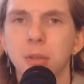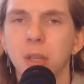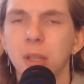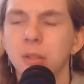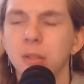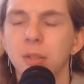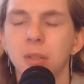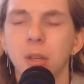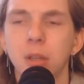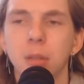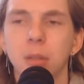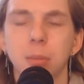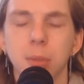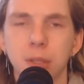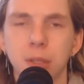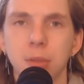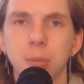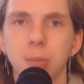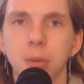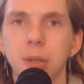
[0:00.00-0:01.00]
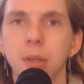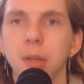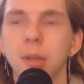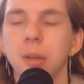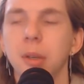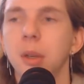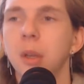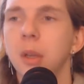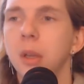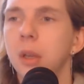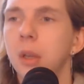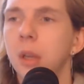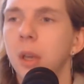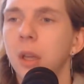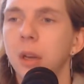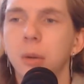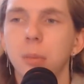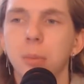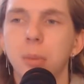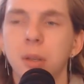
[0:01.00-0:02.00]
That's another piss break.
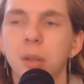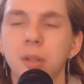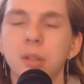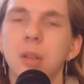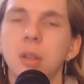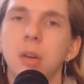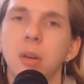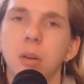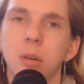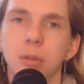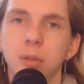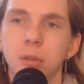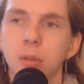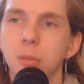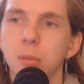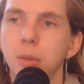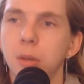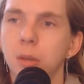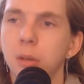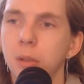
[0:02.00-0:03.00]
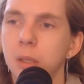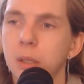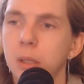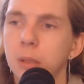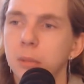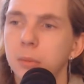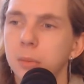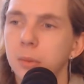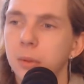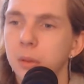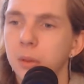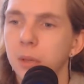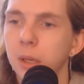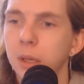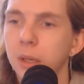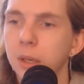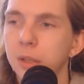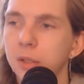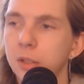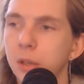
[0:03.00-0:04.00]
I don't piss that often, but
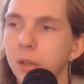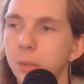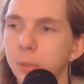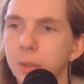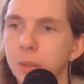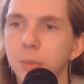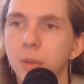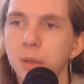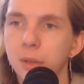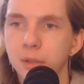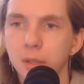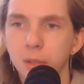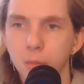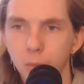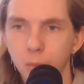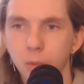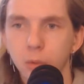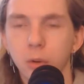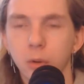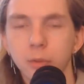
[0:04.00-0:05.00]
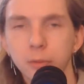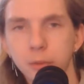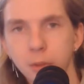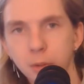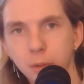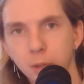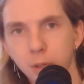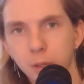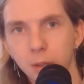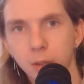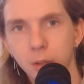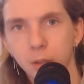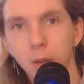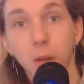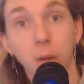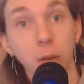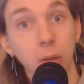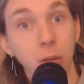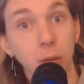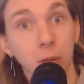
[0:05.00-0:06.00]
I guess I'll be pissing more often than
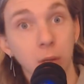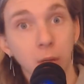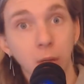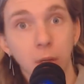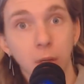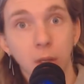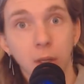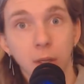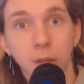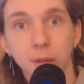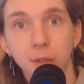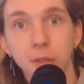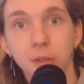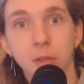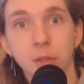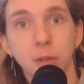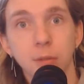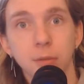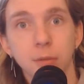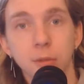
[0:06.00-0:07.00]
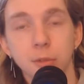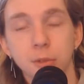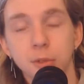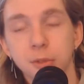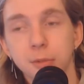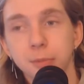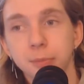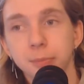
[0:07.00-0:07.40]
not in this conference.